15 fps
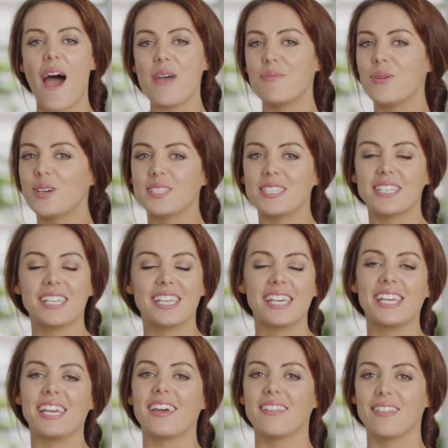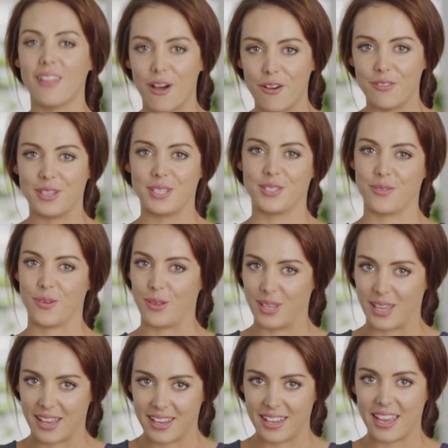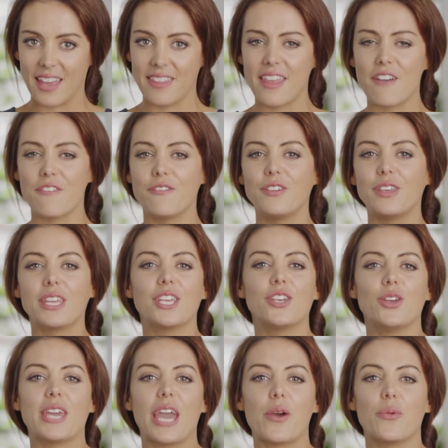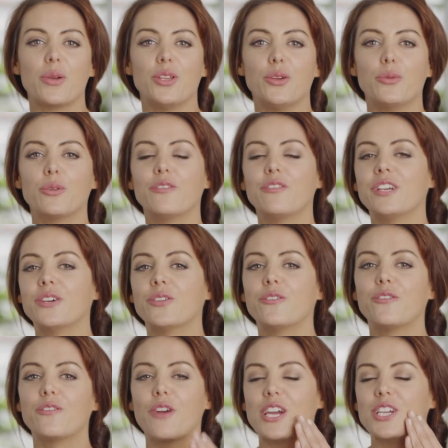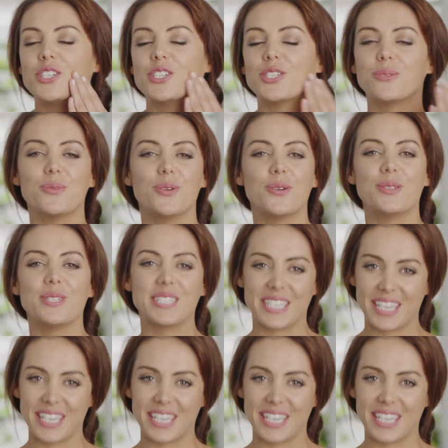I personally love exfoliating and that feeling you get when you reveal fresh, smooth